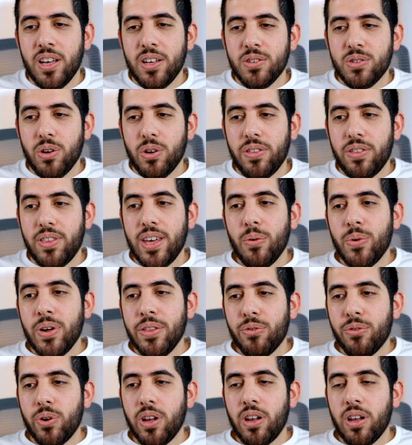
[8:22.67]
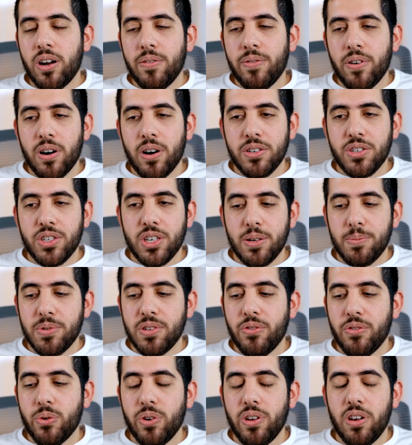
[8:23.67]
So they went through a lot of
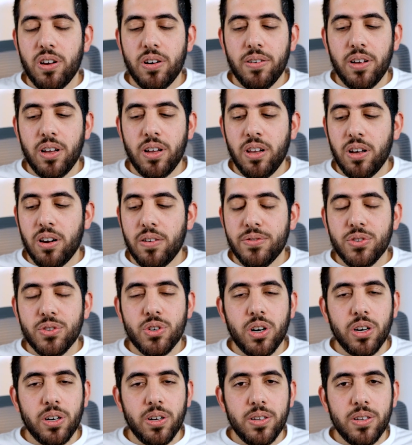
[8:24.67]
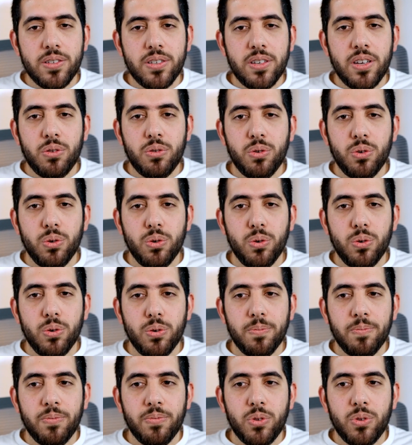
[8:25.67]
hardships, through a lot, a lot of struggles
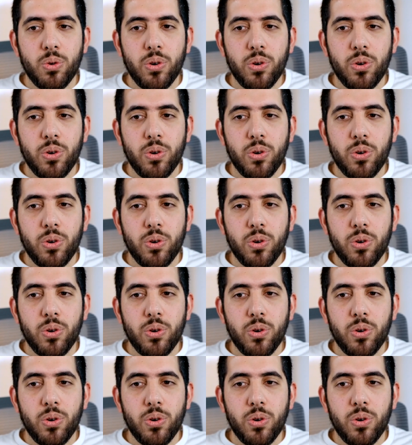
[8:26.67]
to,